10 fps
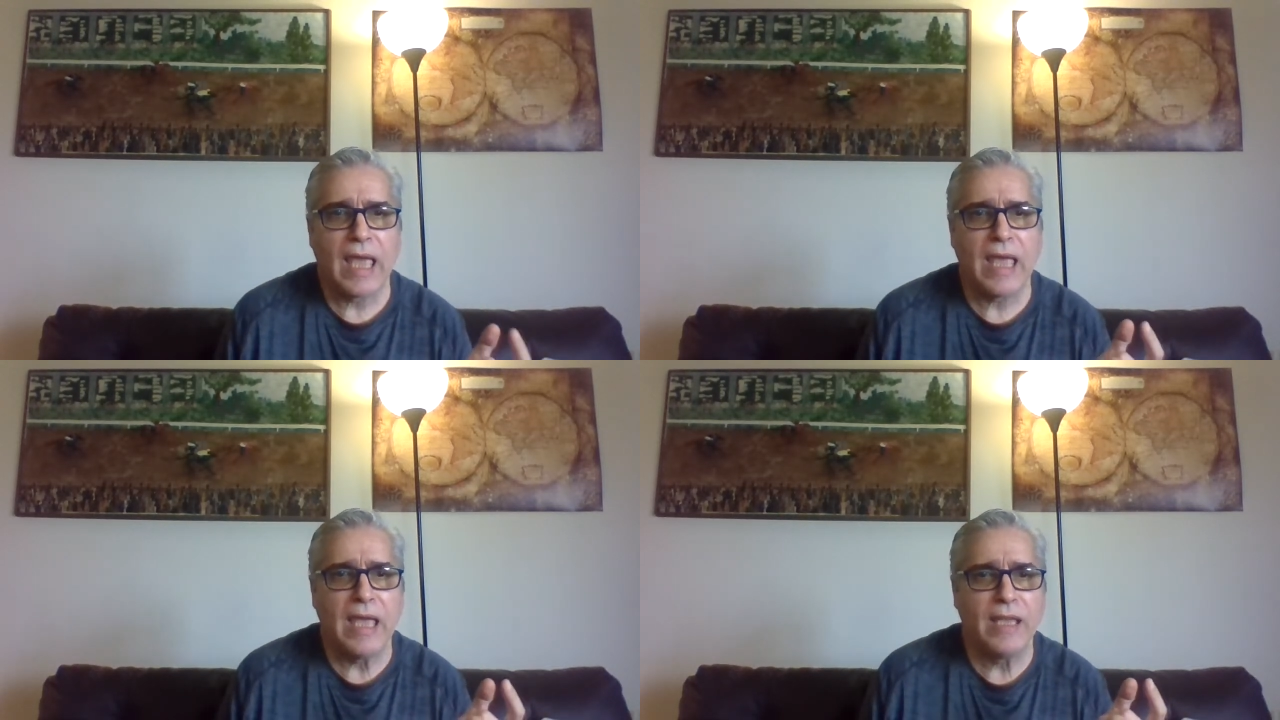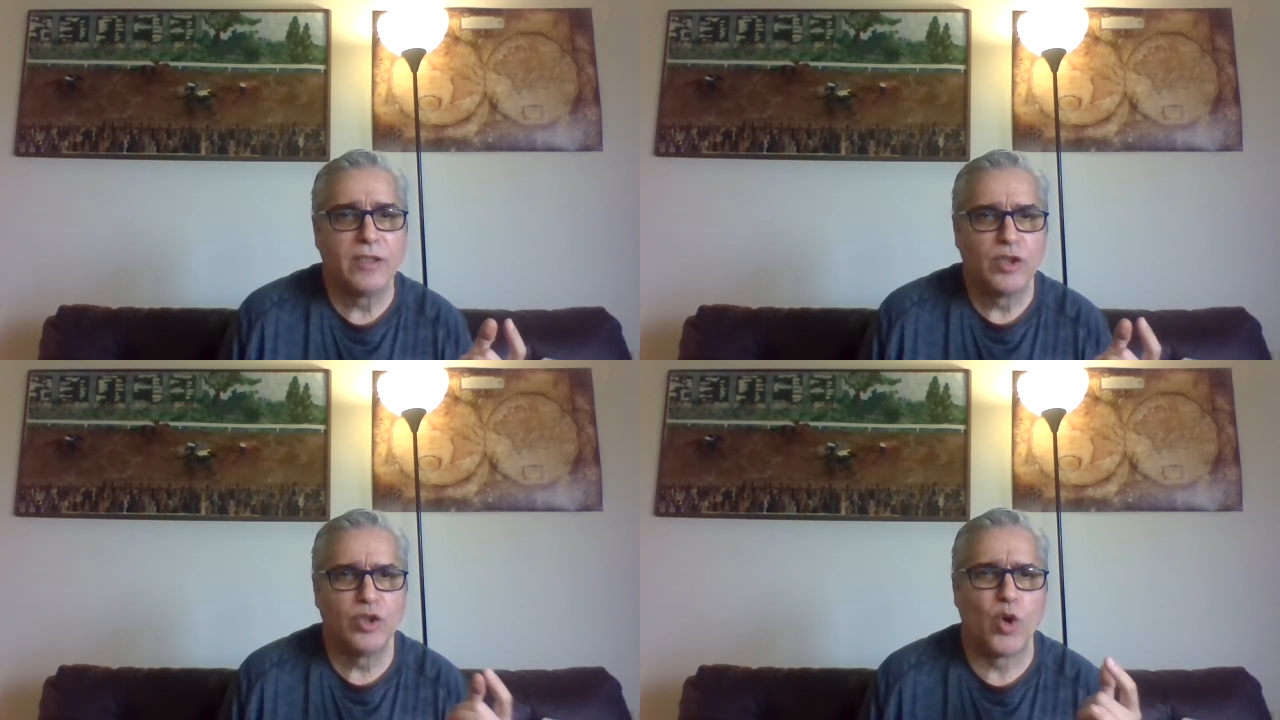
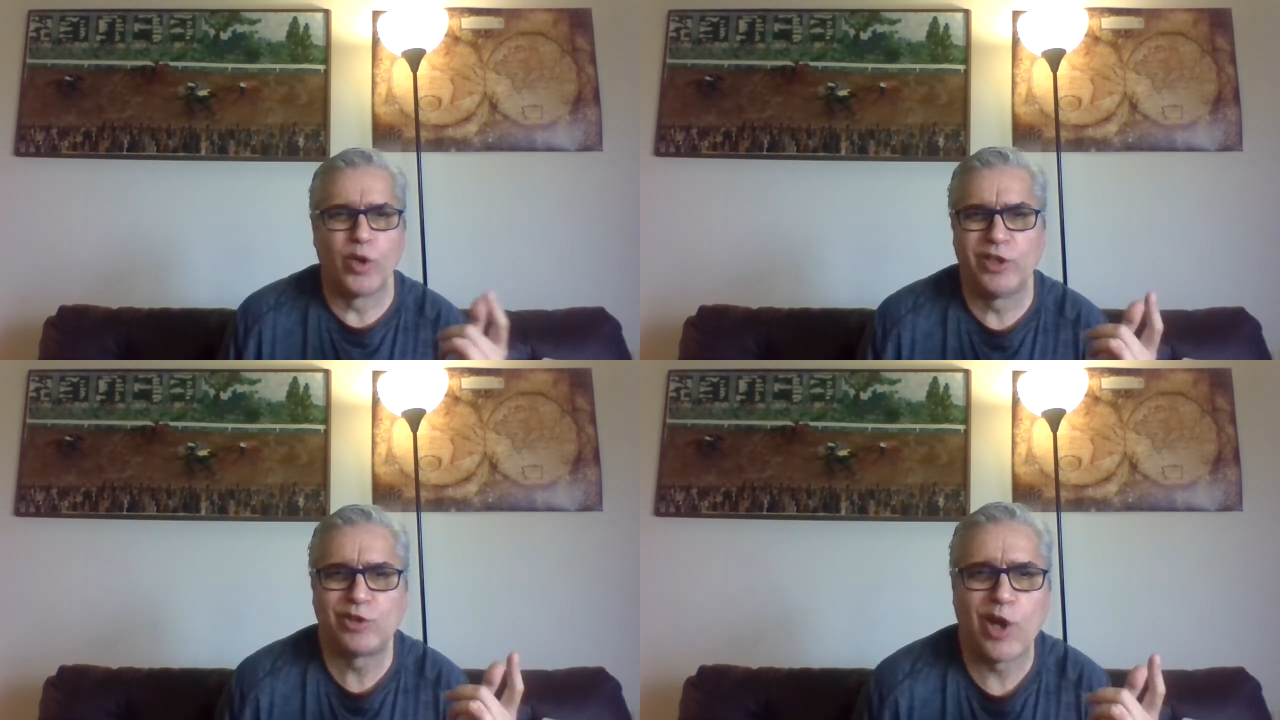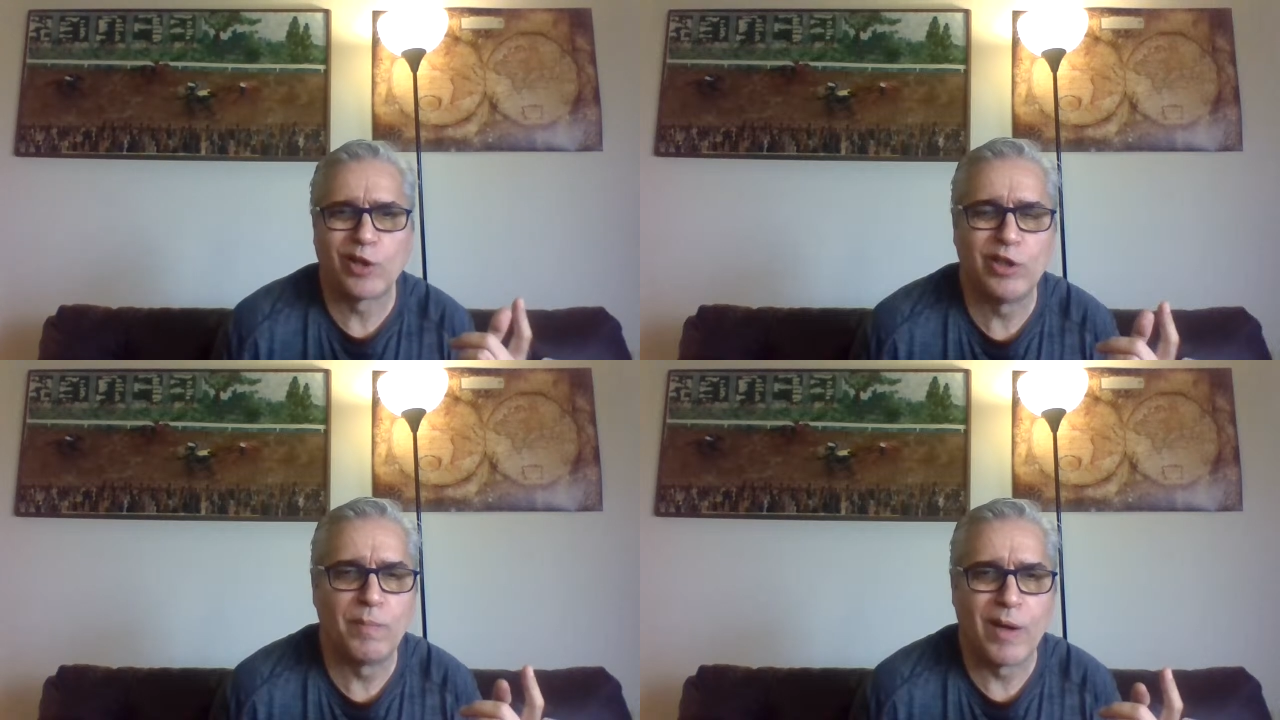And, you know, he's
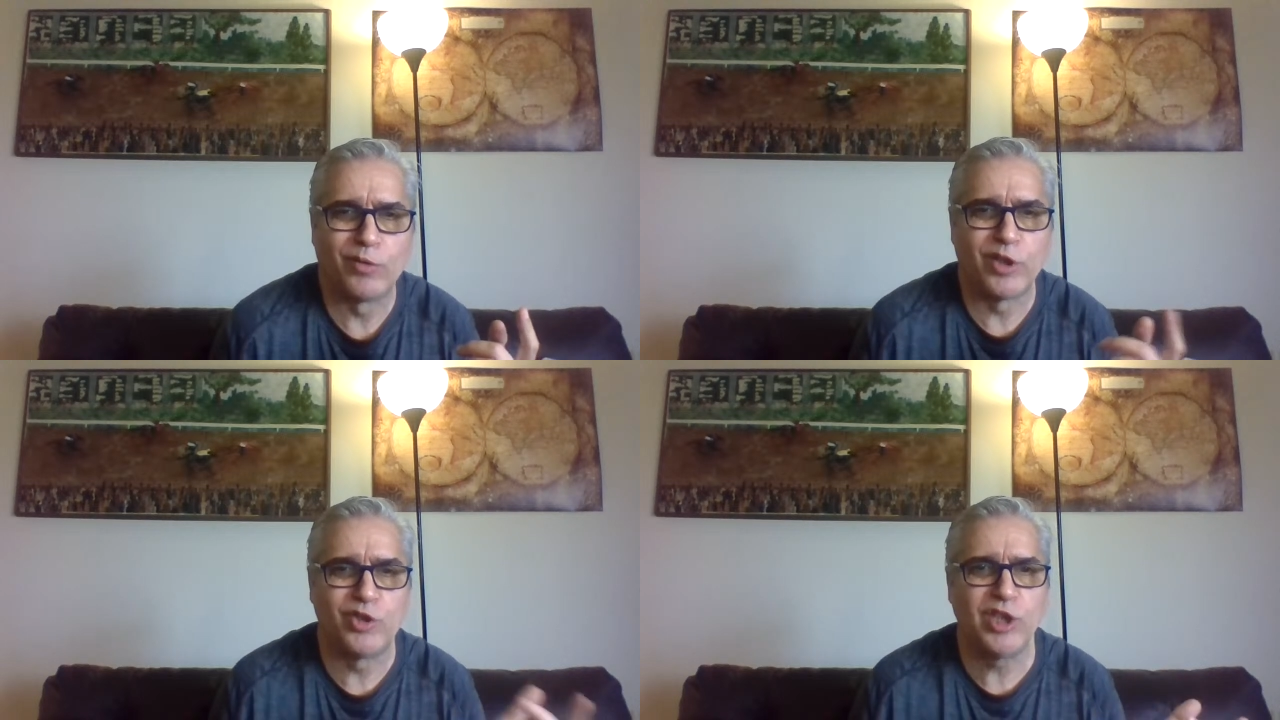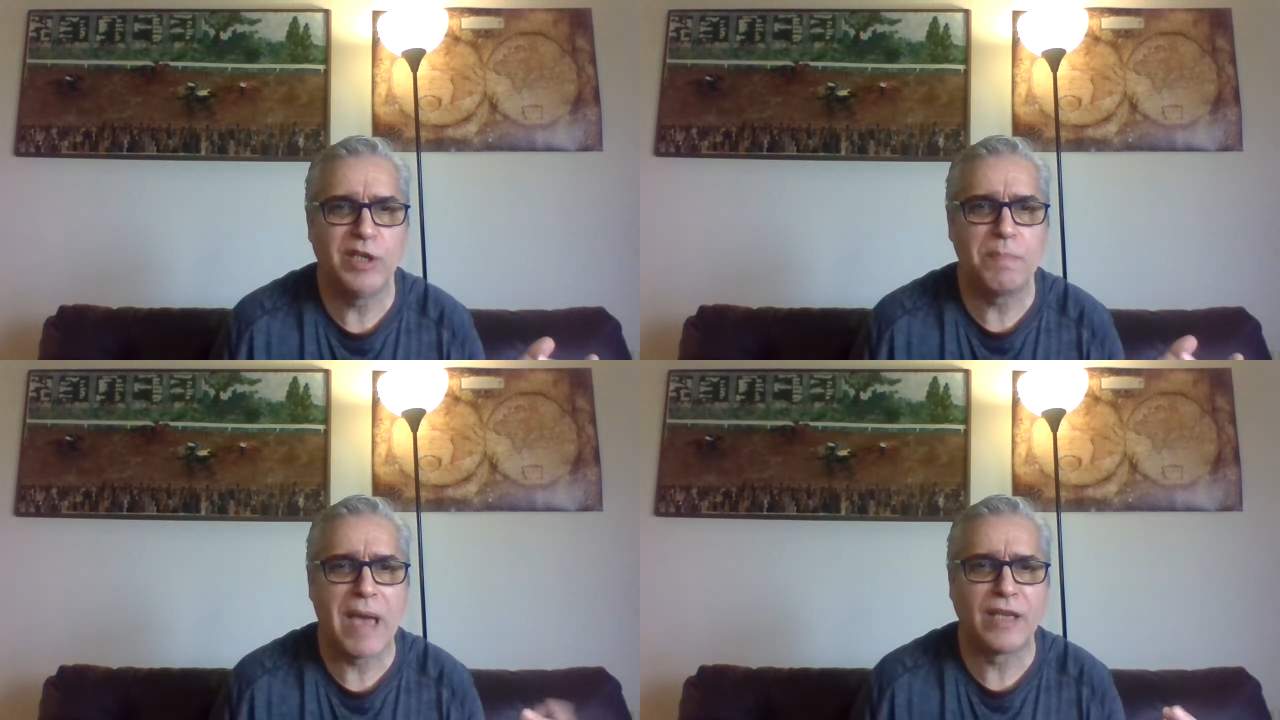talking about the
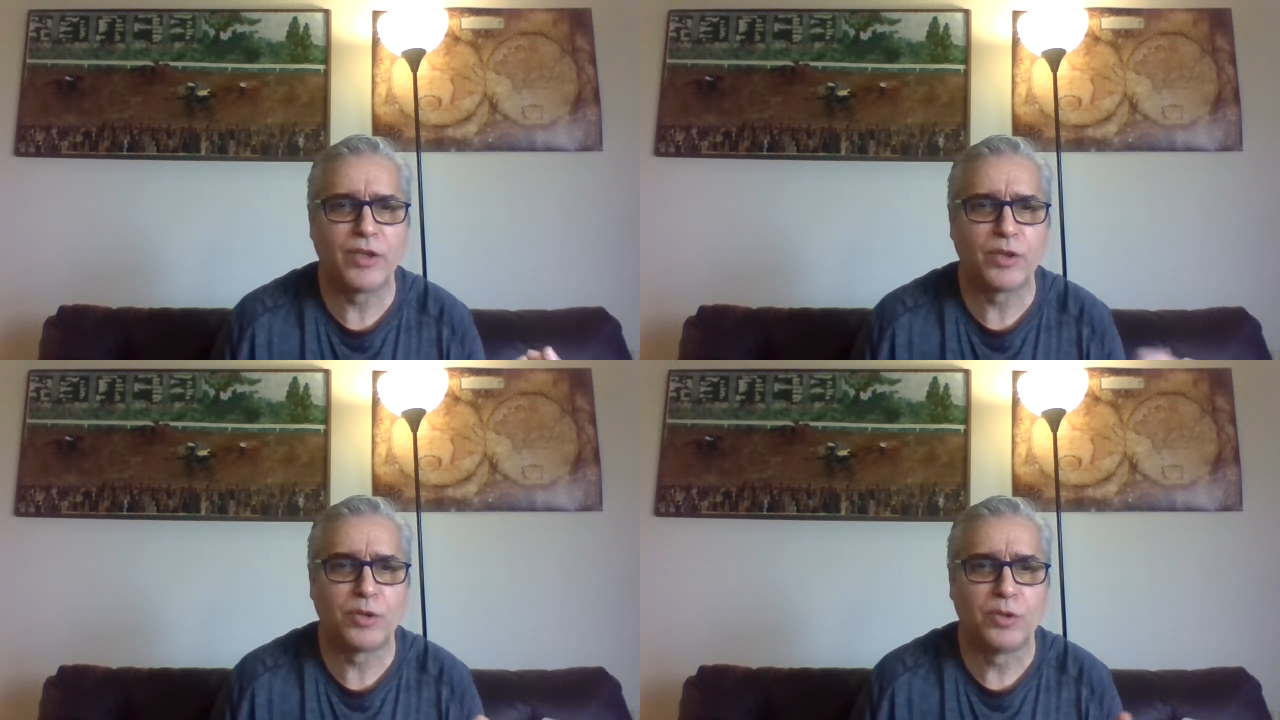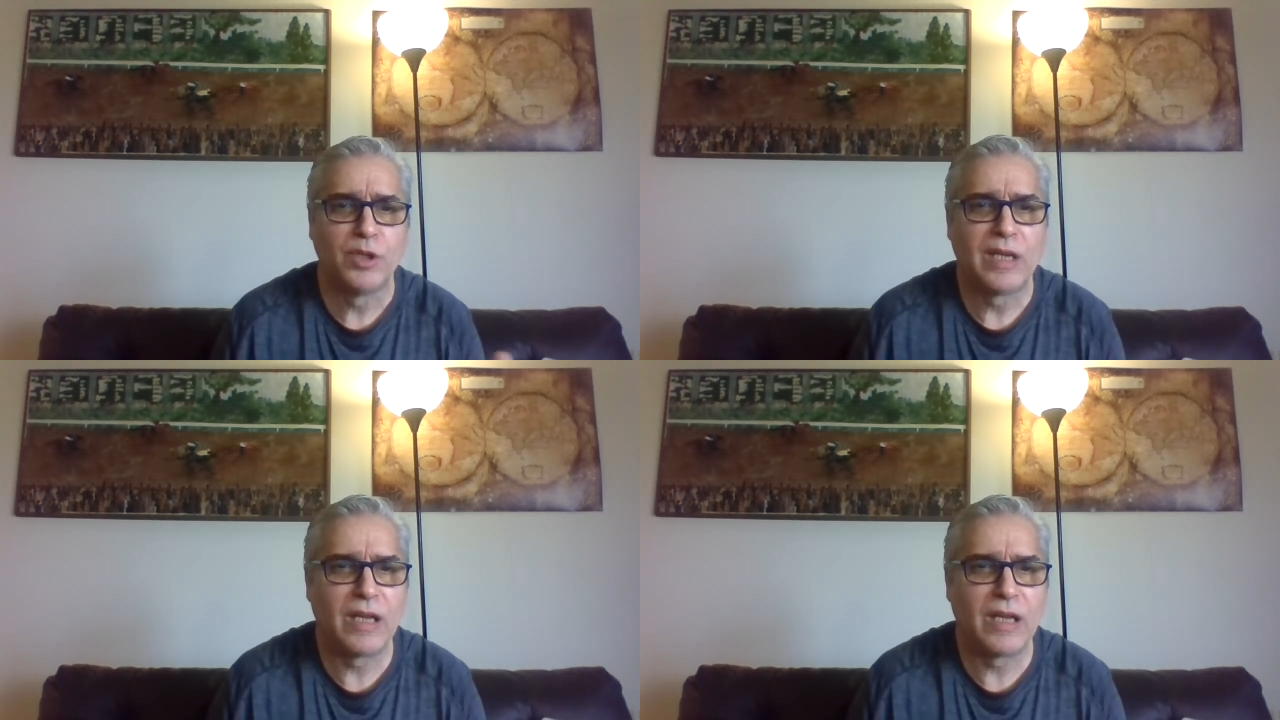G minor,